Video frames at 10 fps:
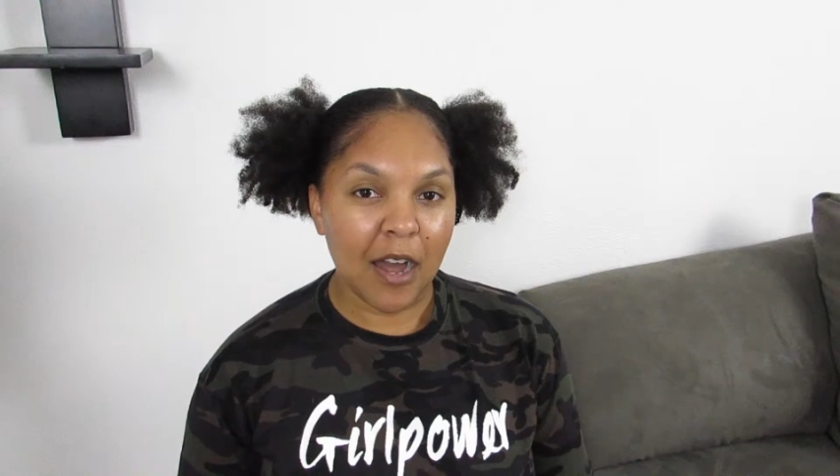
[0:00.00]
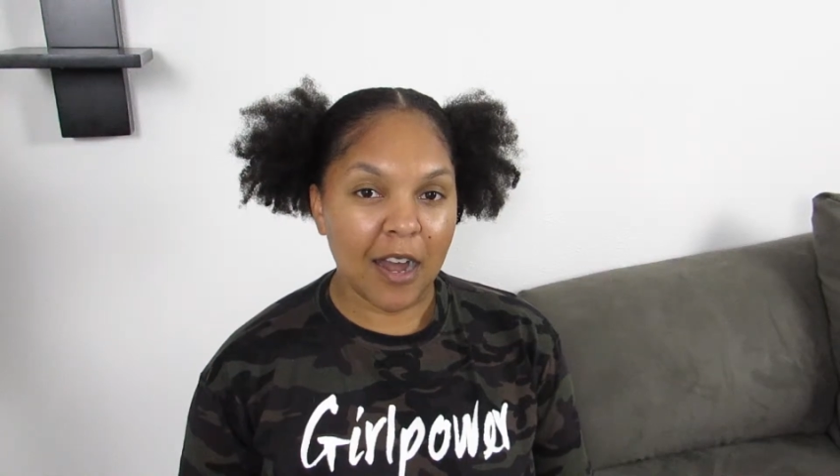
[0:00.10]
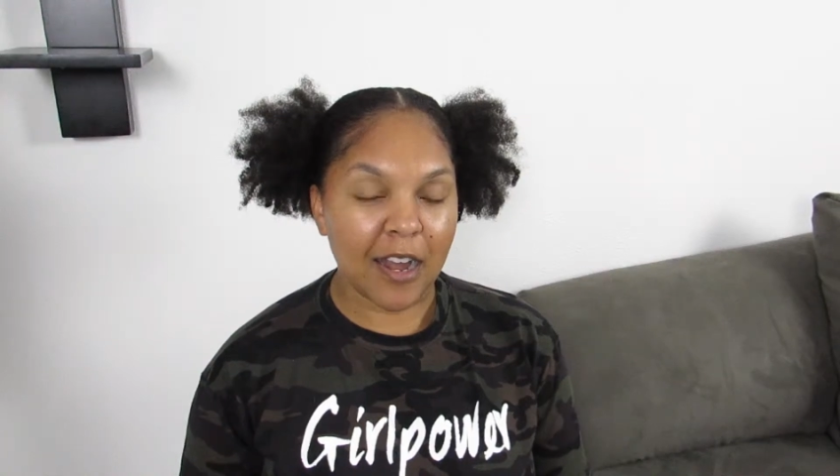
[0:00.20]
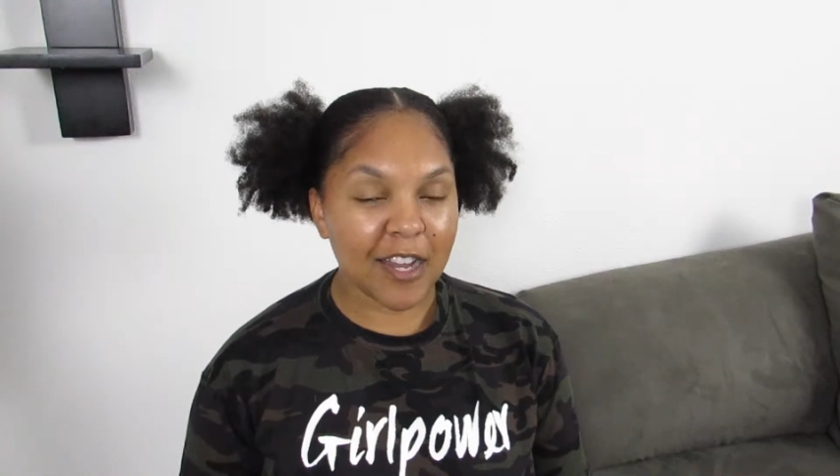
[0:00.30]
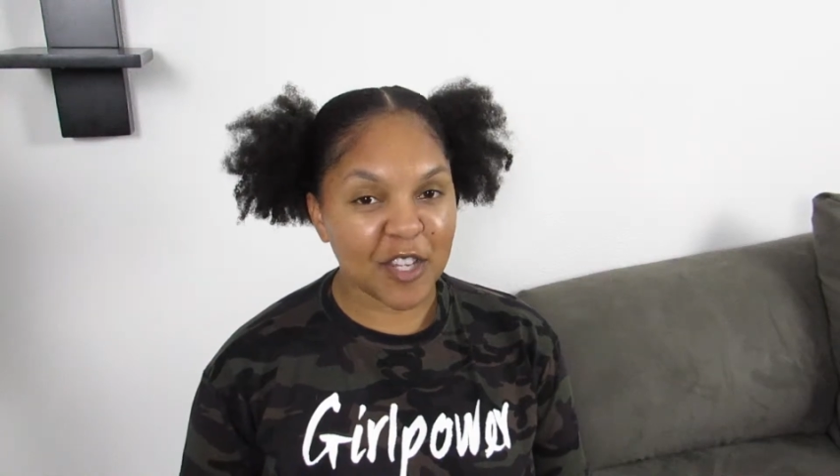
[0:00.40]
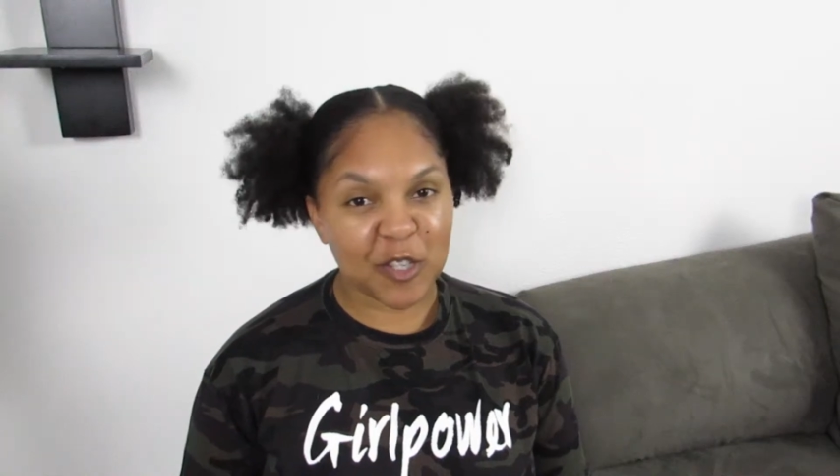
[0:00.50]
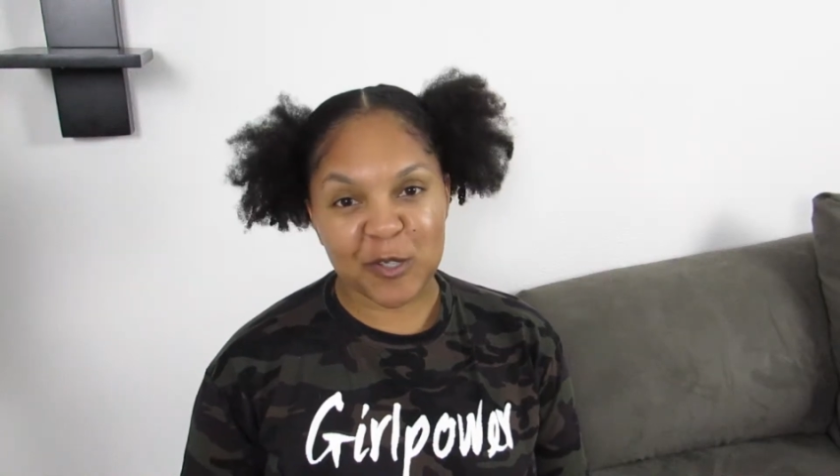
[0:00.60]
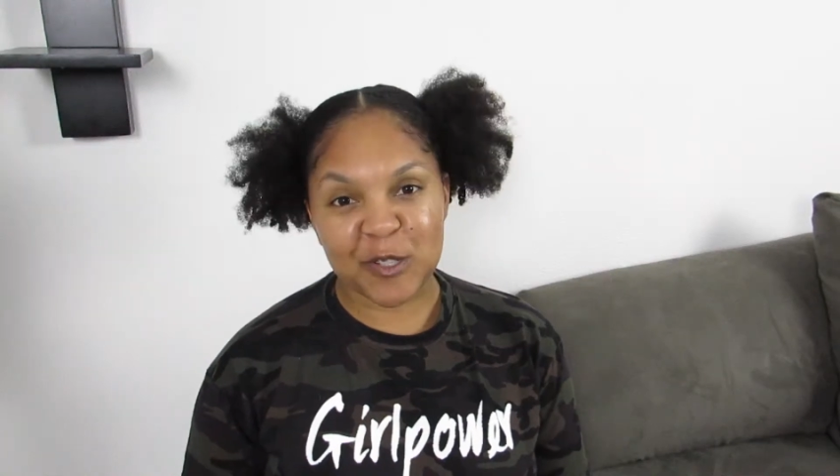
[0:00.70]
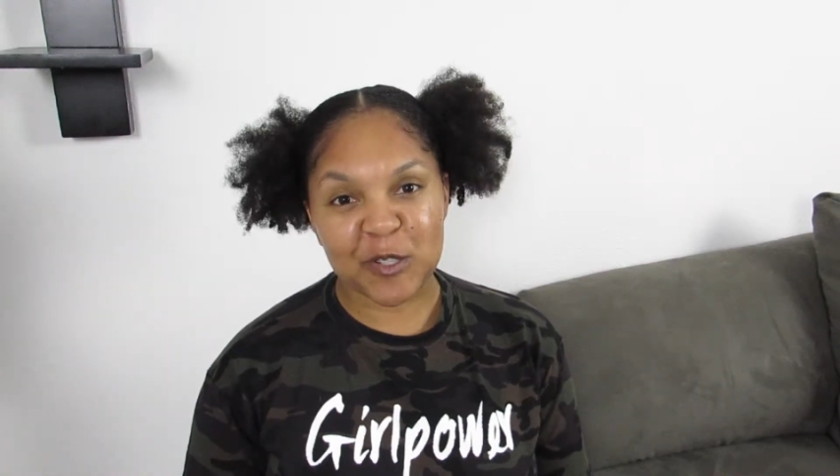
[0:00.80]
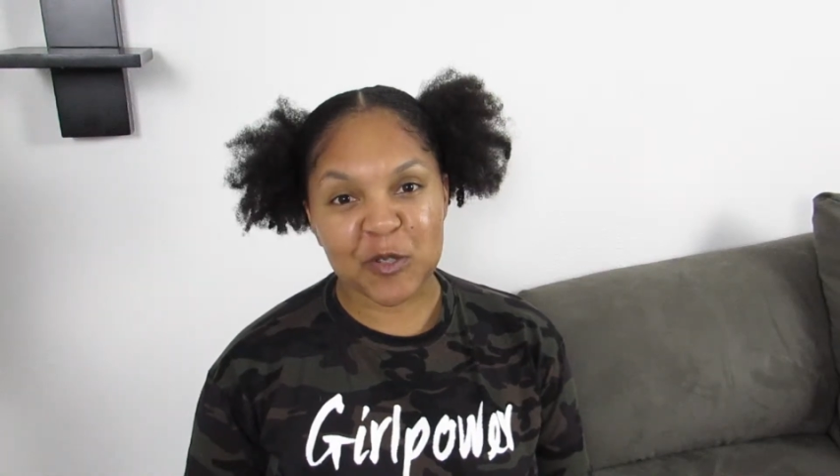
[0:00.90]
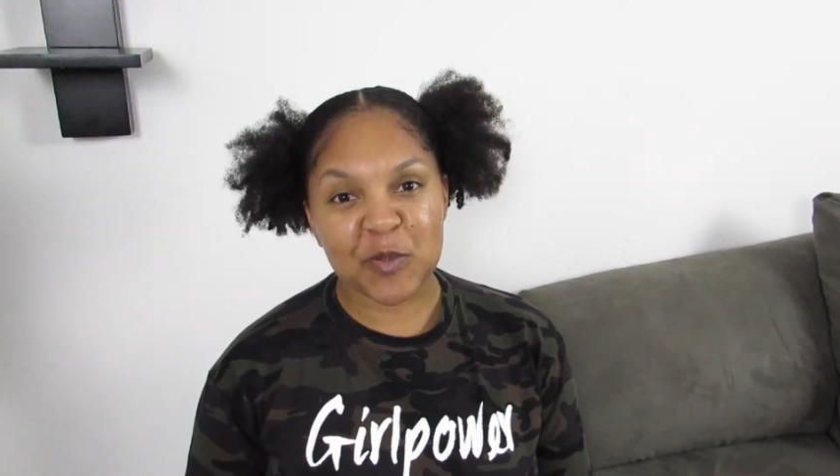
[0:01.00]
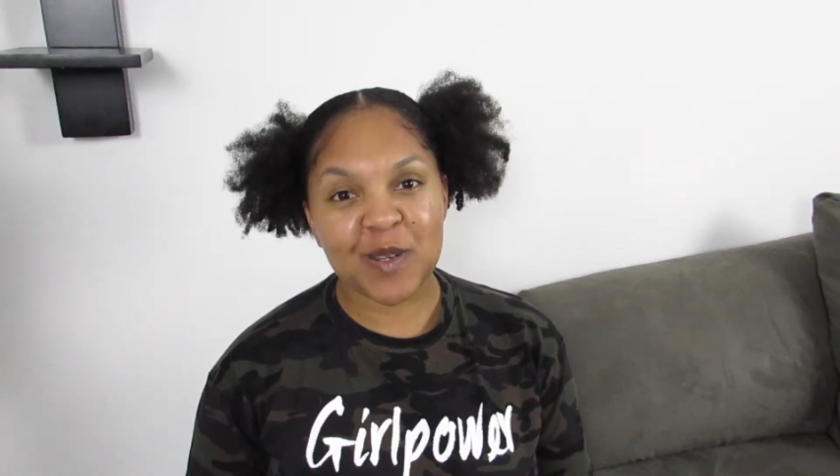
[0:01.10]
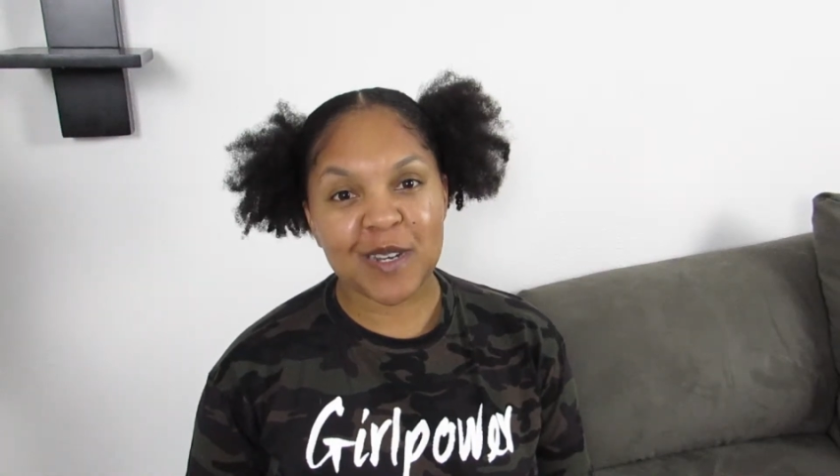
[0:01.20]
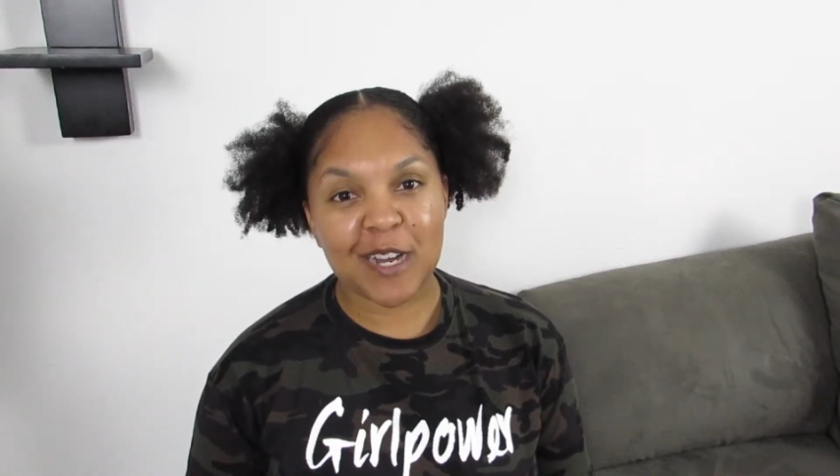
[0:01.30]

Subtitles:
Hi YouTube,